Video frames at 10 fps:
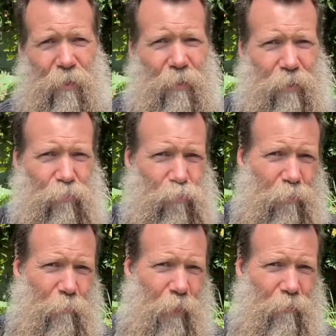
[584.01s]
and usually
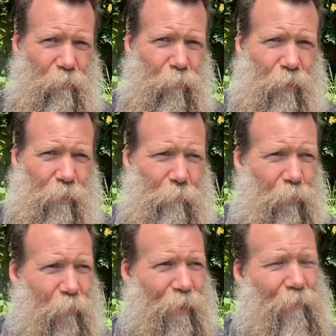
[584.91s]
the background will kind of
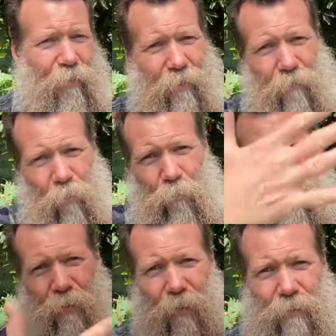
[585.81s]
blow out, and there'll be
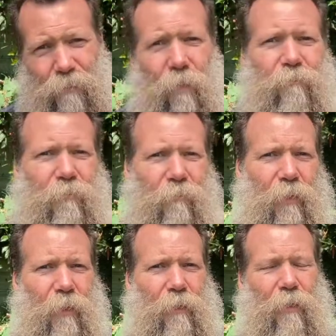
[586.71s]
a nice soft even
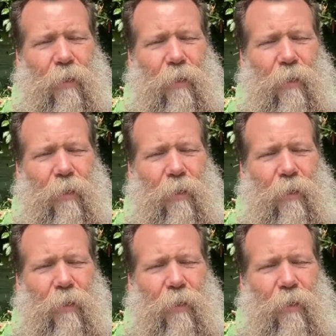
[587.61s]
light.